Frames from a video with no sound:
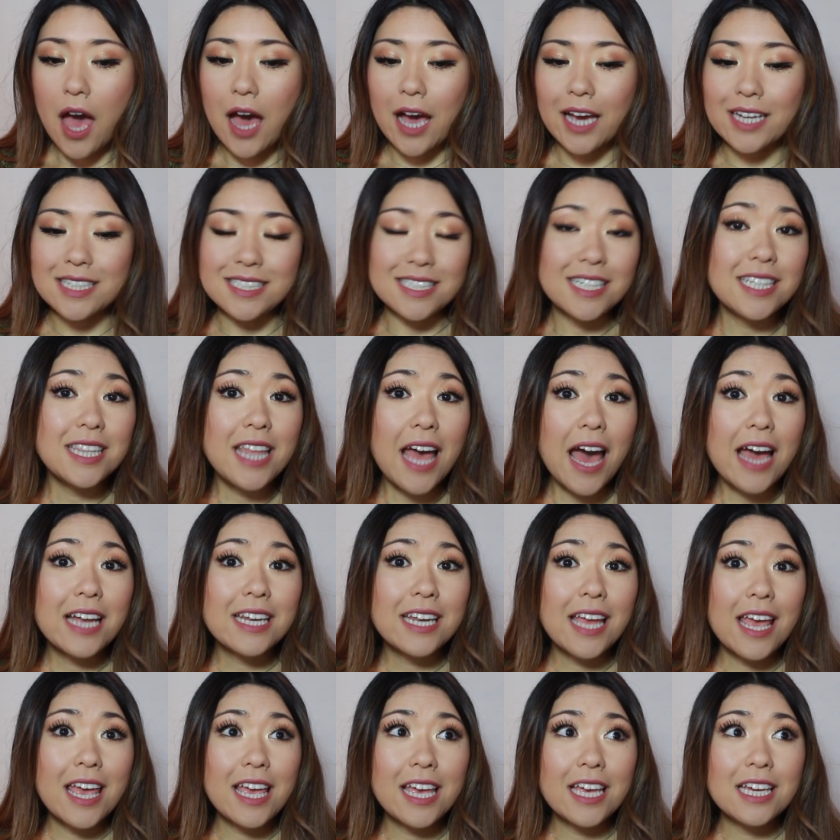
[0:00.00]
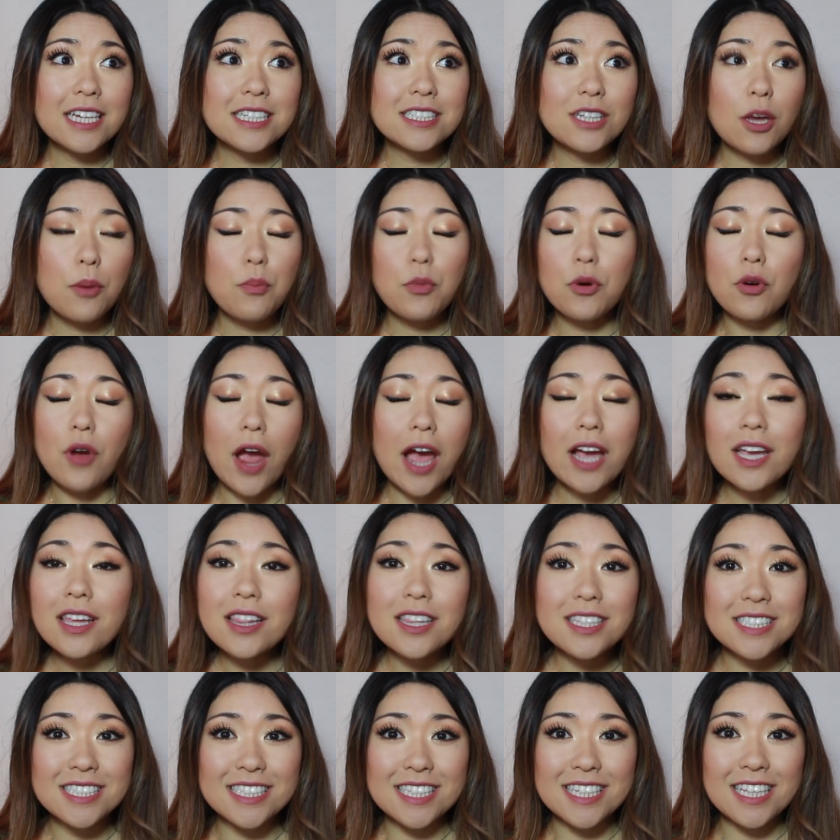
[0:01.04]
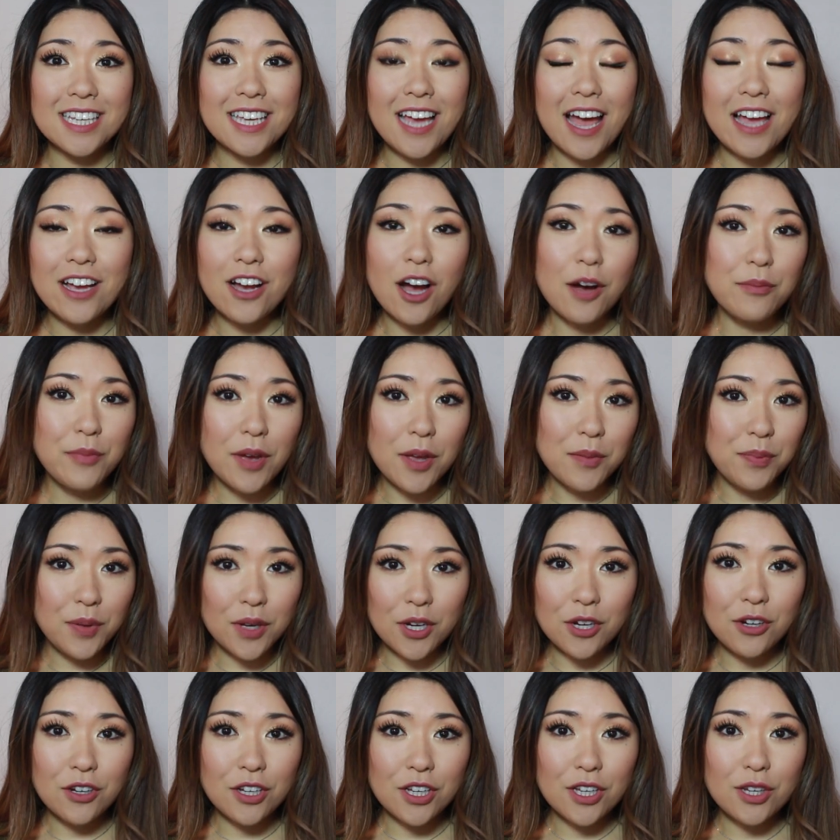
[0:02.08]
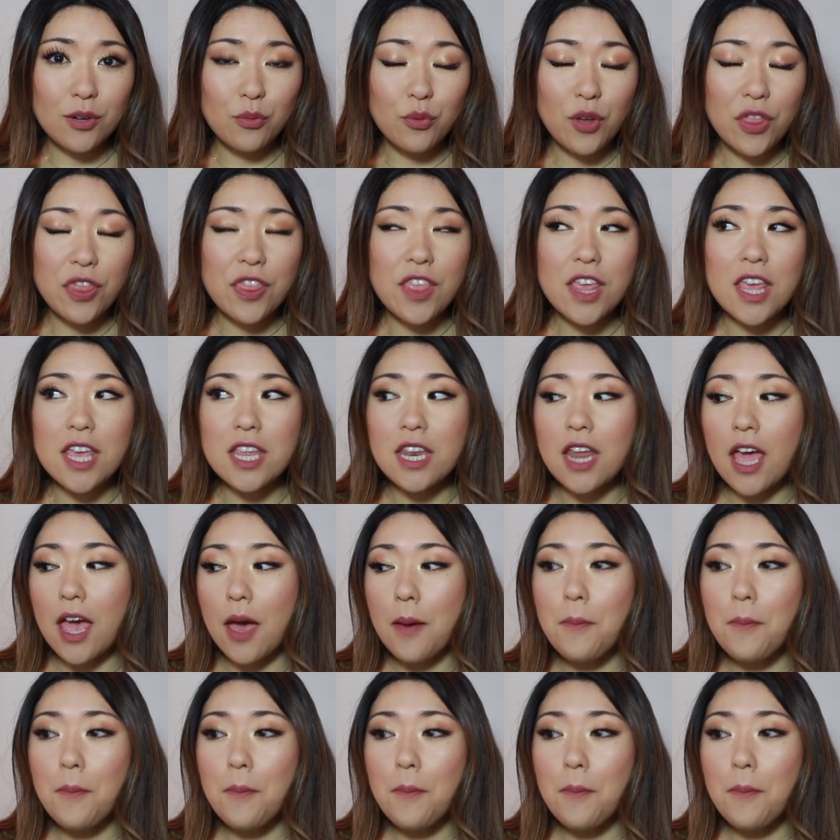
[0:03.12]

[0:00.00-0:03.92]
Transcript: I did that and miraculously I got my period within